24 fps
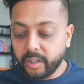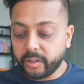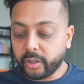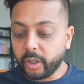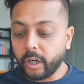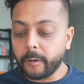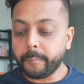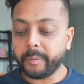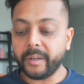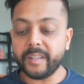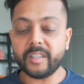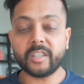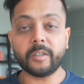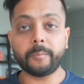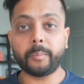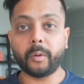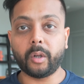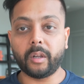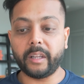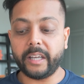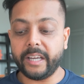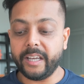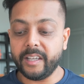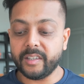the third
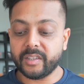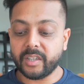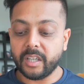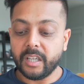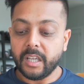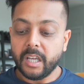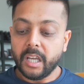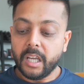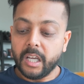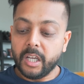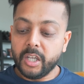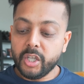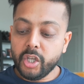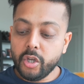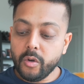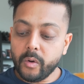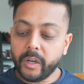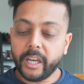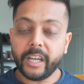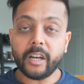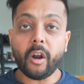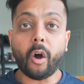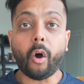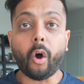principle is you
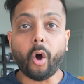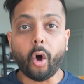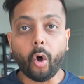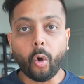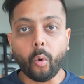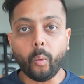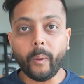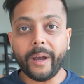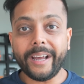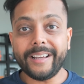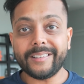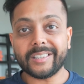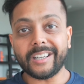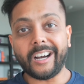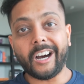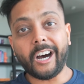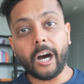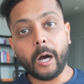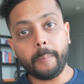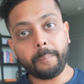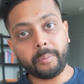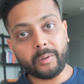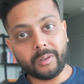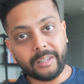can always
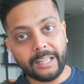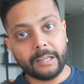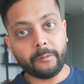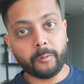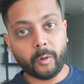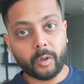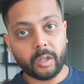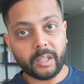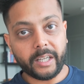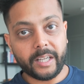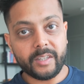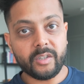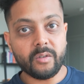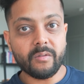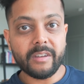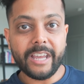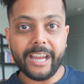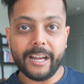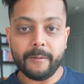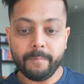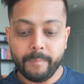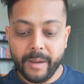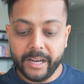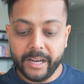up-level as you get